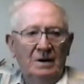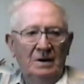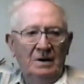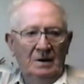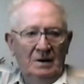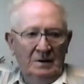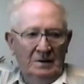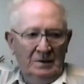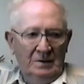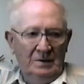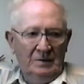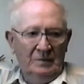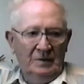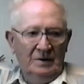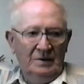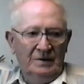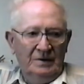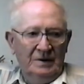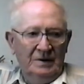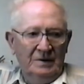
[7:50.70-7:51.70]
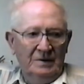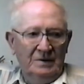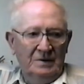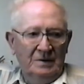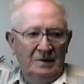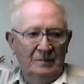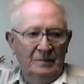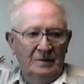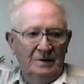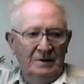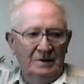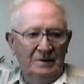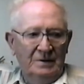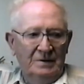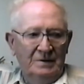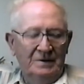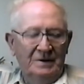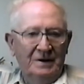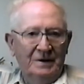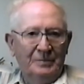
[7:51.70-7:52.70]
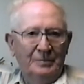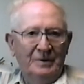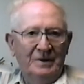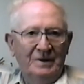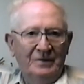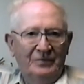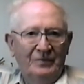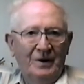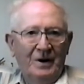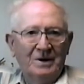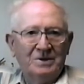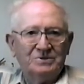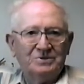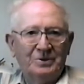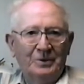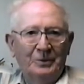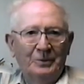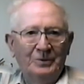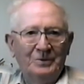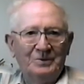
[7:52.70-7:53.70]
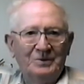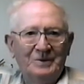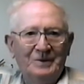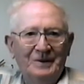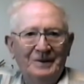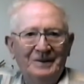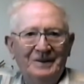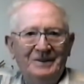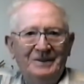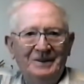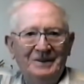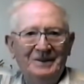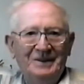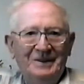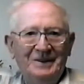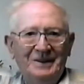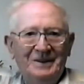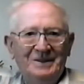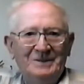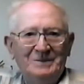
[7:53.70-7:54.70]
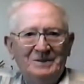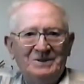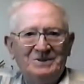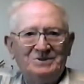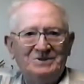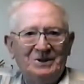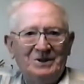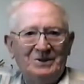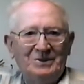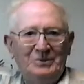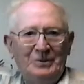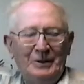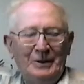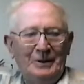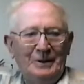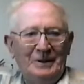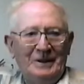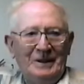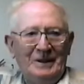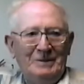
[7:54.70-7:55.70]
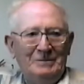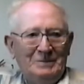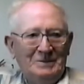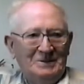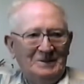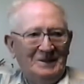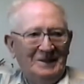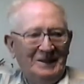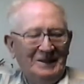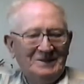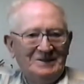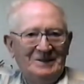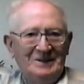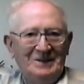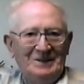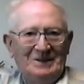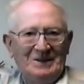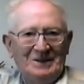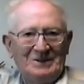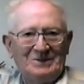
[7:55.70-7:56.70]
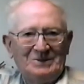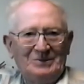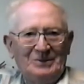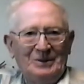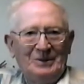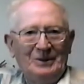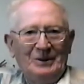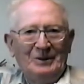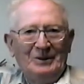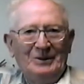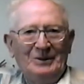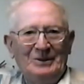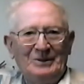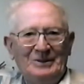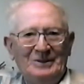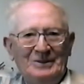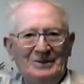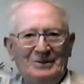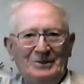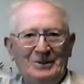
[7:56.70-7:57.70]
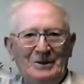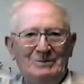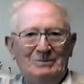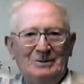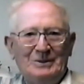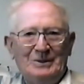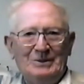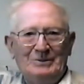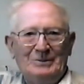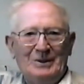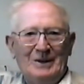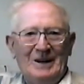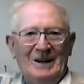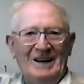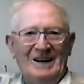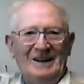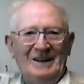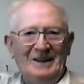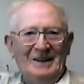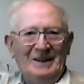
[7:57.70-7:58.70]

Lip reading: I went and dug me a foxhole. It was 6 foot deep and 6 foot long and 3 foot wide.